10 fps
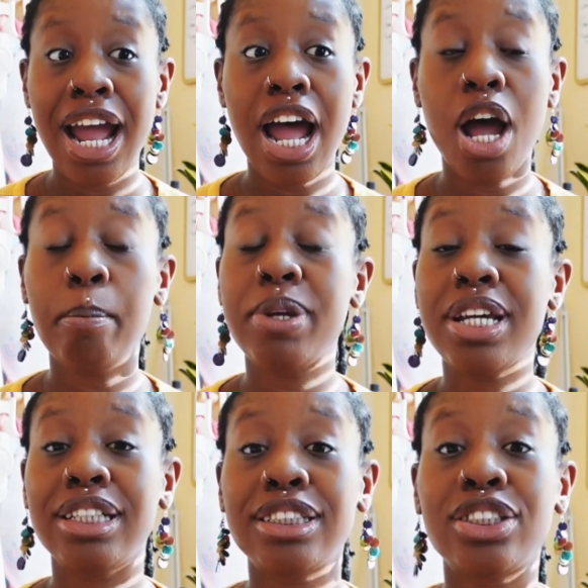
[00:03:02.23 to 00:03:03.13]
I'm
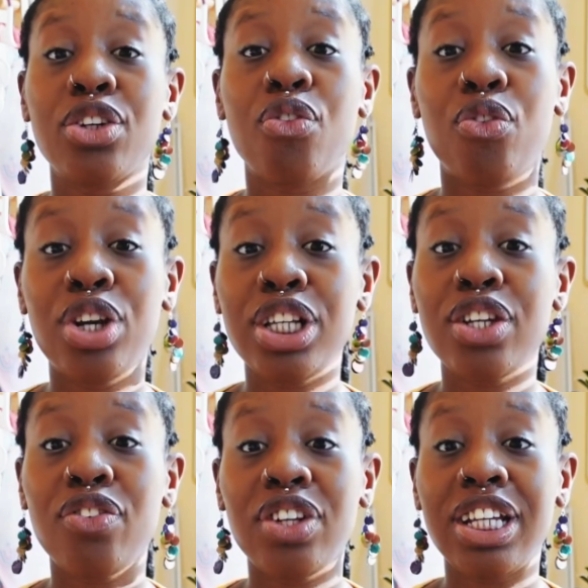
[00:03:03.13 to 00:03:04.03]
beginning to
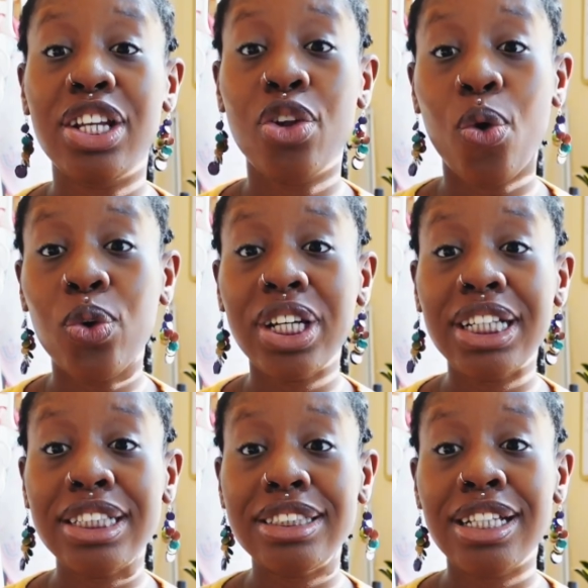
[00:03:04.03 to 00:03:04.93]
really
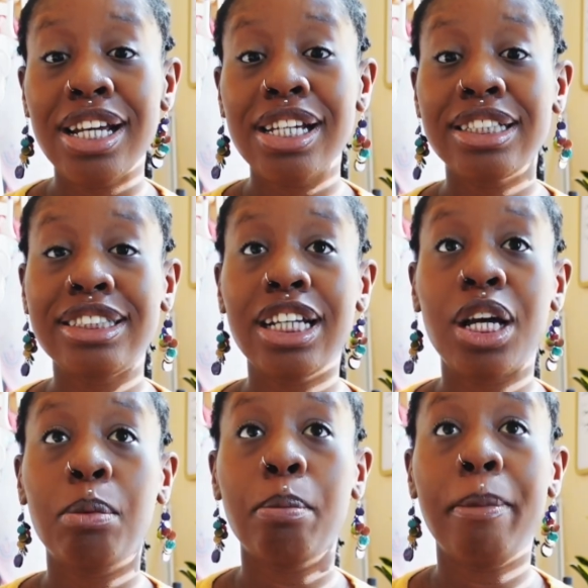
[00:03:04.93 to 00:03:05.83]
notice
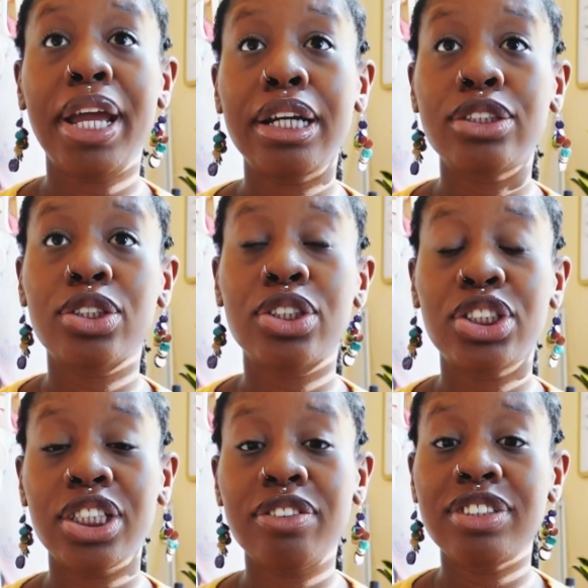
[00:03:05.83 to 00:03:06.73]
some major
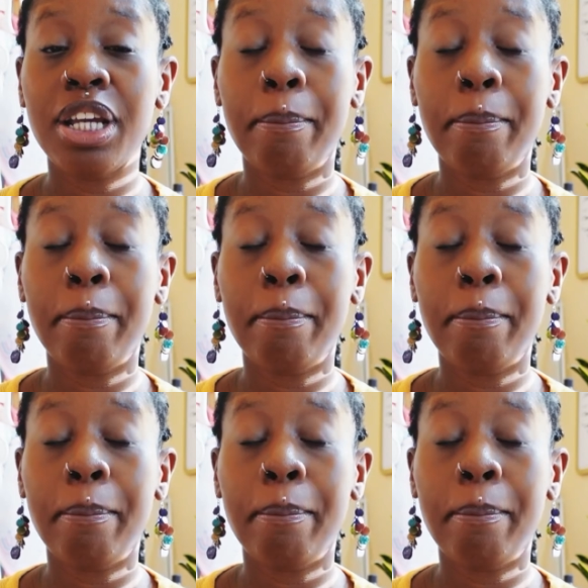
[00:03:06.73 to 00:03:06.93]
shifts.